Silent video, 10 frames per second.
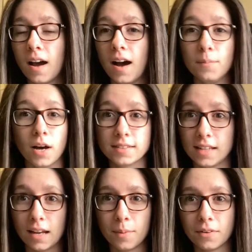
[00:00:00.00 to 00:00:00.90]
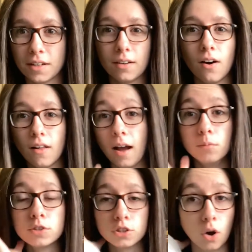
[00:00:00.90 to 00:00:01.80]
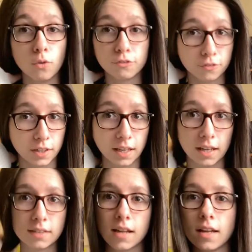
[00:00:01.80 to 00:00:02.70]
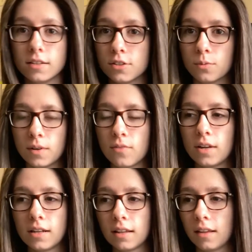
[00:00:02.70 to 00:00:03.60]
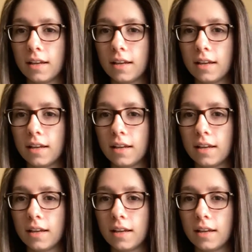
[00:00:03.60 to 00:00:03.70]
I'm not sad about it at all. I'm so freaking excited to reread it.